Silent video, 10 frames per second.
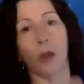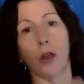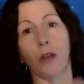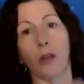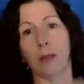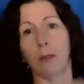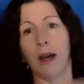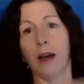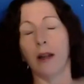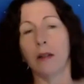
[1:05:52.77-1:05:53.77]
earthing
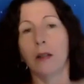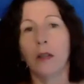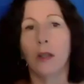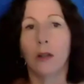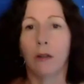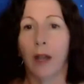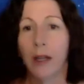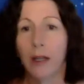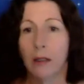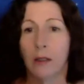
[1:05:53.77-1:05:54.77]
part,
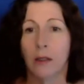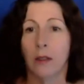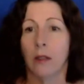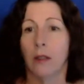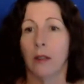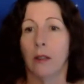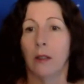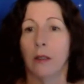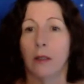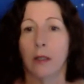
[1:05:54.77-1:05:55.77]
right?
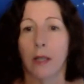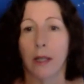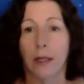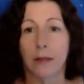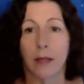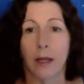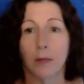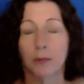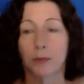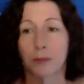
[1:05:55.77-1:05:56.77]
And
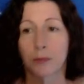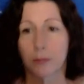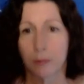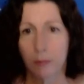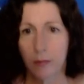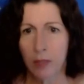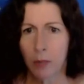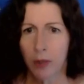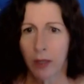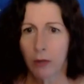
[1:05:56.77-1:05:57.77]

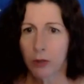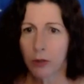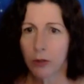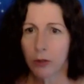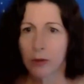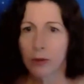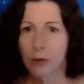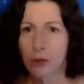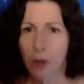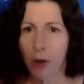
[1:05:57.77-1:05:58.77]
what they'll do.
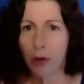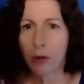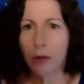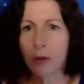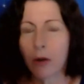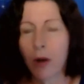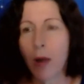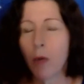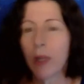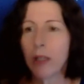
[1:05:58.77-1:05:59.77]
So, all
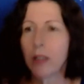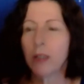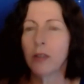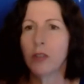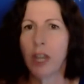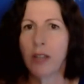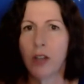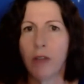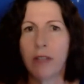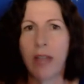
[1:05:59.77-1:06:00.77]
right, we're going to change
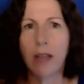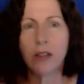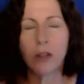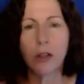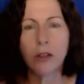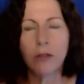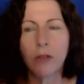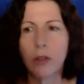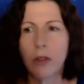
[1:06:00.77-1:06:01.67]
over now. So those of you